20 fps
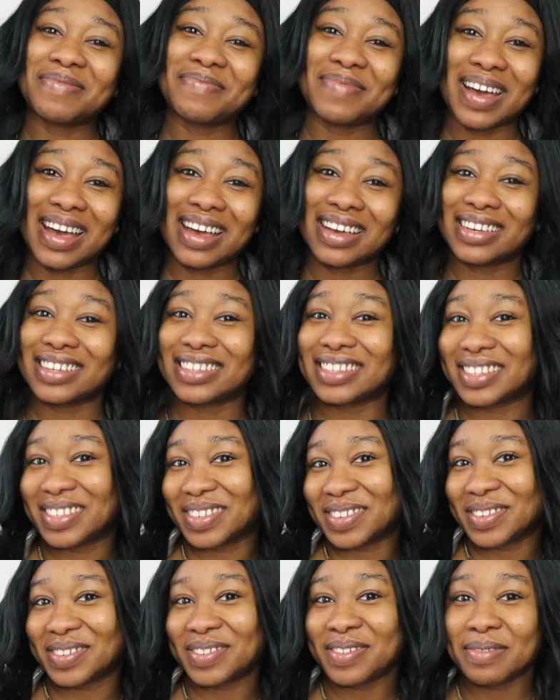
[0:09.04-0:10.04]
back
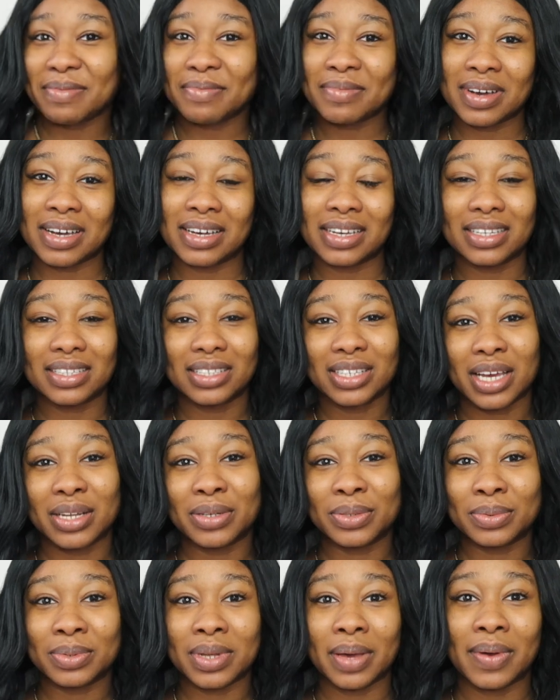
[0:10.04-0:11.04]
to my
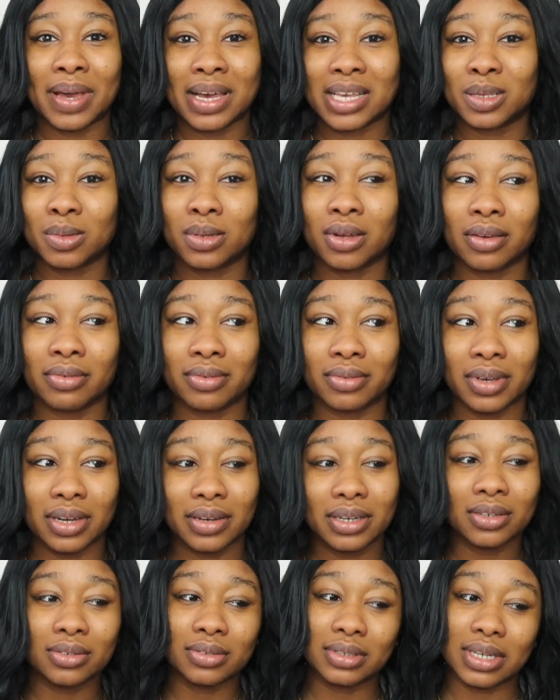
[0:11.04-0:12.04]
channel. Now, it has been a
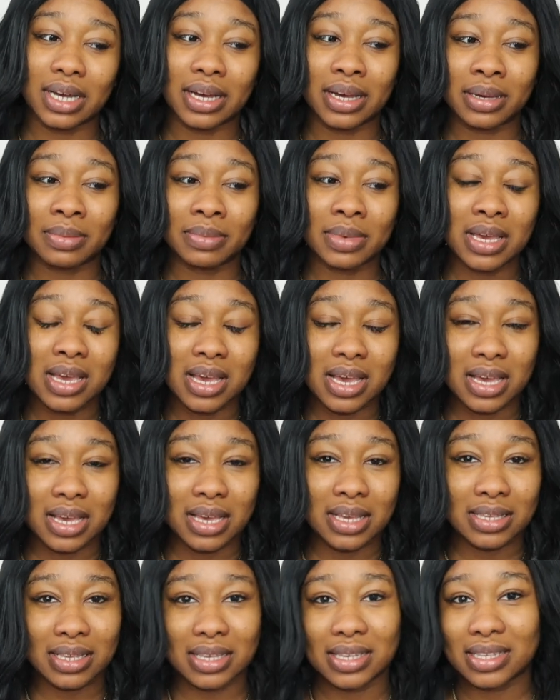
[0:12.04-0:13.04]
very long time
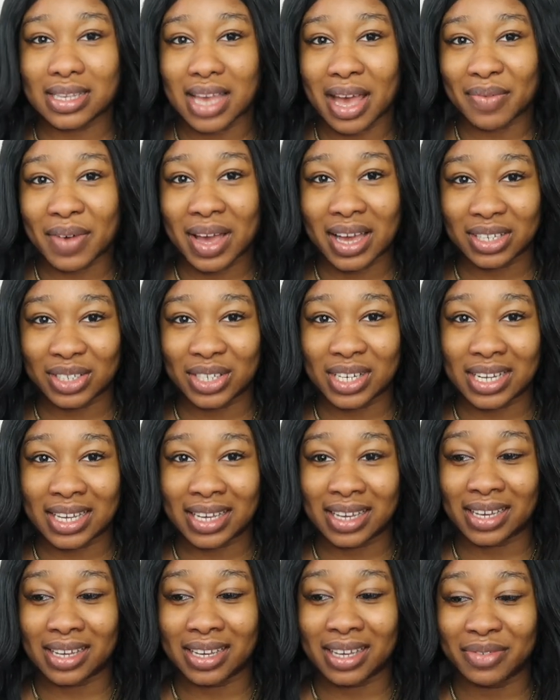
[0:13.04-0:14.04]
since I've
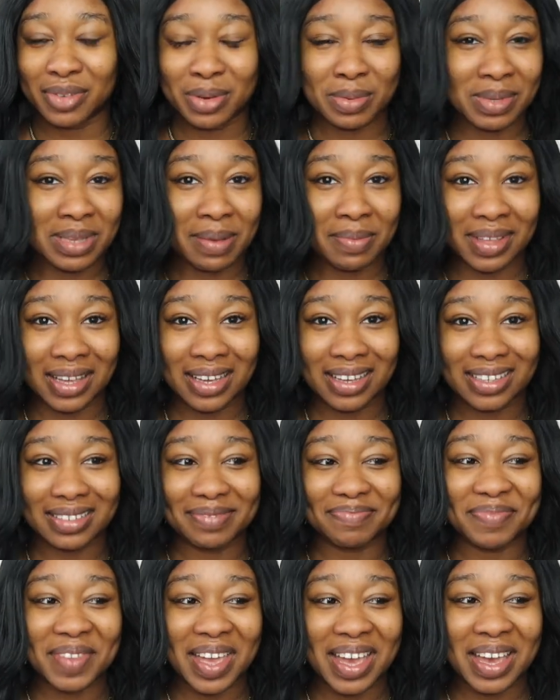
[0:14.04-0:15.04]
actually filmed something.
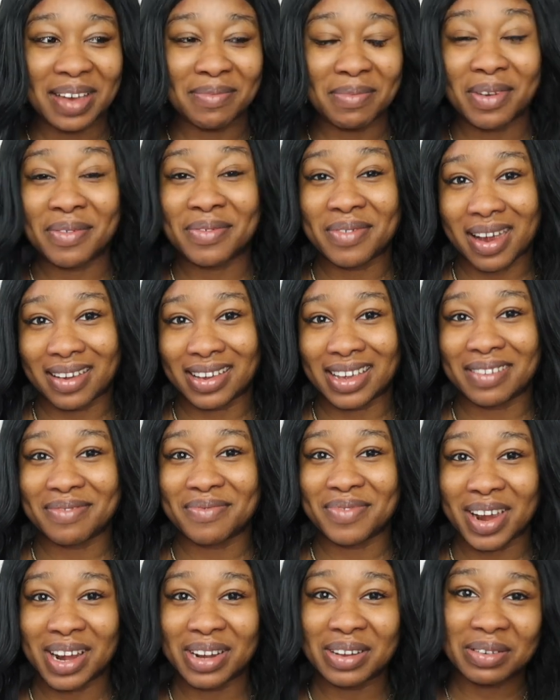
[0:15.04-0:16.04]
A very
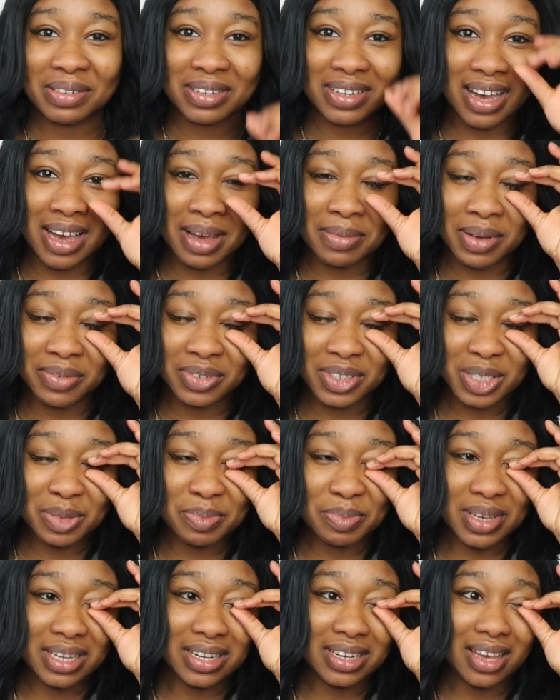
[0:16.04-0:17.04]
long time. I've
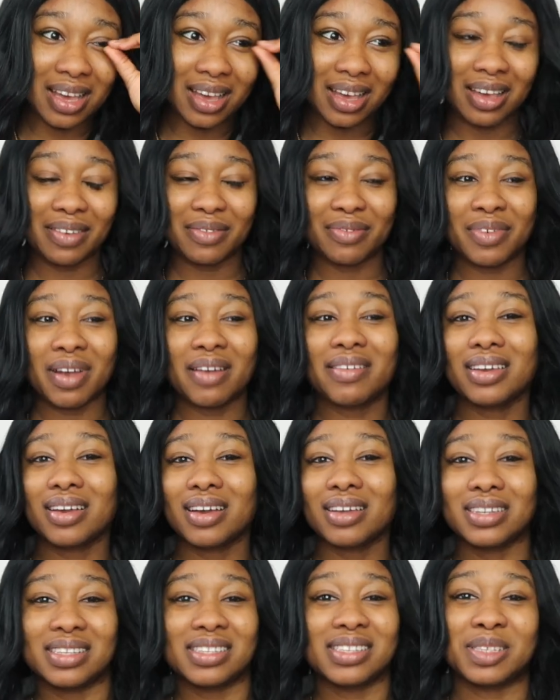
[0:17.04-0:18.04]
just been very
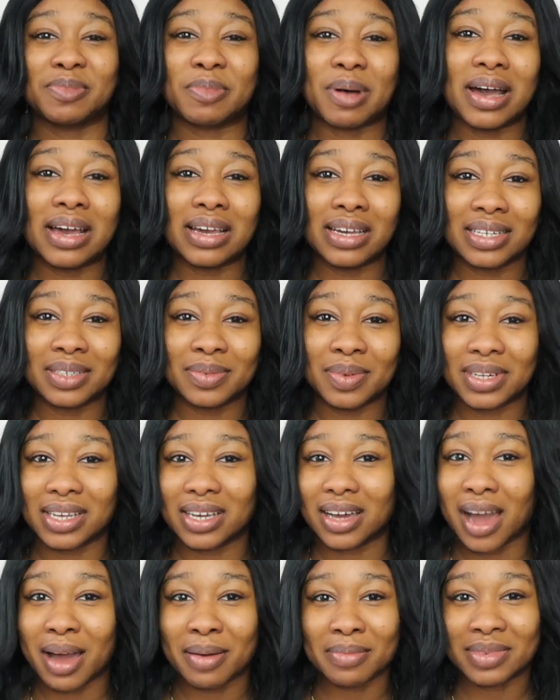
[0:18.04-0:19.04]
uninspired when
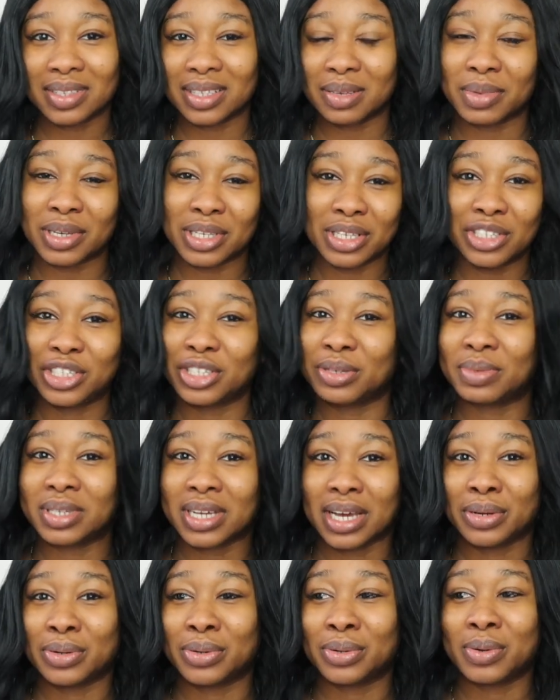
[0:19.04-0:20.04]
it comes to my YouTube
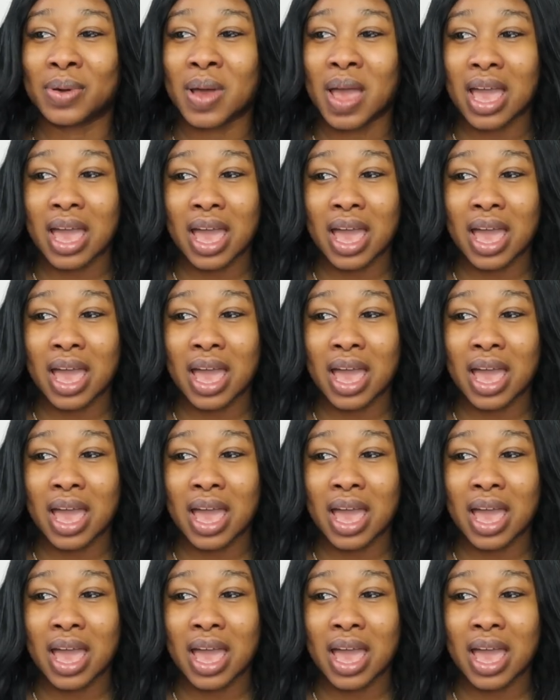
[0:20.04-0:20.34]
channel,